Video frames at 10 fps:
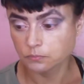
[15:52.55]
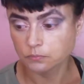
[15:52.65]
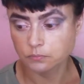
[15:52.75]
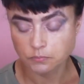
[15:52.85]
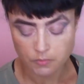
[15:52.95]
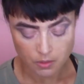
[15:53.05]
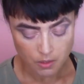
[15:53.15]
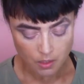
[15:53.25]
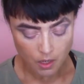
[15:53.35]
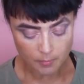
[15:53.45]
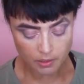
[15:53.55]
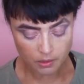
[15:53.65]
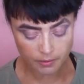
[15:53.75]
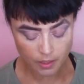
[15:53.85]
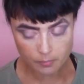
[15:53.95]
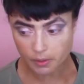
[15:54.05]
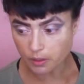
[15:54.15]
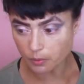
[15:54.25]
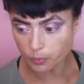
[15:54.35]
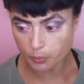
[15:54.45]
I'm going to clean out my
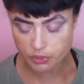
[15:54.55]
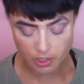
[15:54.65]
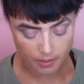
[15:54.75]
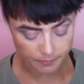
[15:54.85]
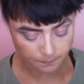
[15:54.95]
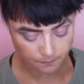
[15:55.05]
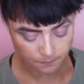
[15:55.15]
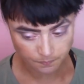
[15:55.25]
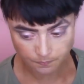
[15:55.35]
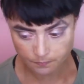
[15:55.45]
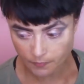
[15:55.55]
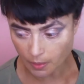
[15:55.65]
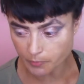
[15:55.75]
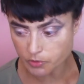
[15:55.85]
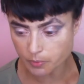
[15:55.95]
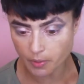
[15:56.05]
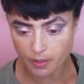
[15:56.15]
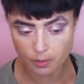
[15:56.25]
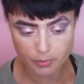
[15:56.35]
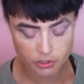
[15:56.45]
gun one more time. I'm using my
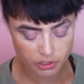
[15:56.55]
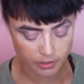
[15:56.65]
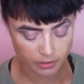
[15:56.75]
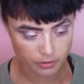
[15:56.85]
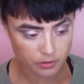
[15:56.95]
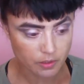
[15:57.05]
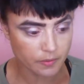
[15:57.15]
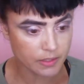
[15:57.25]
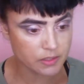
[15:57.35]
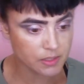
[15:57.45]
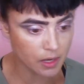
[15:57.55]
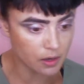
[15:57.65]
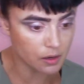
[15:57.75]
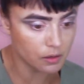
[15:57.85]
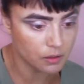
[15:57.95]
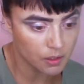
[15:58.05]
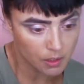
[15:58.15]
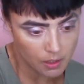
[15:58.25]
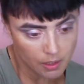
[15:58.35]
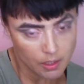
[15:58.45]
airbrush cleaner. They sell
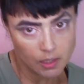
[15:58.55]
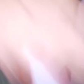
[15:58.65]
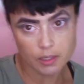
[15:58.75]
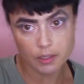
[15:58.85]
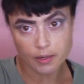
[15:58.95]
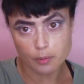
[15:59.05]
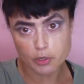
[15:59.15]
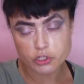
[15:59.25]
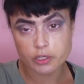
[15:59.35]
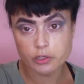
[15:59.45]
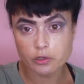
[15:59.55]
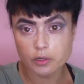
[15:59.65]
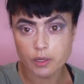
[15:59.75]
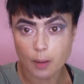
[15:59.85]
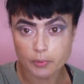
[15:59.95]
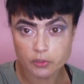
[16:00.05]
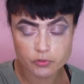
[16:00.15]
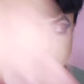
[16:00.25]
a airbrush cleaner in a couple different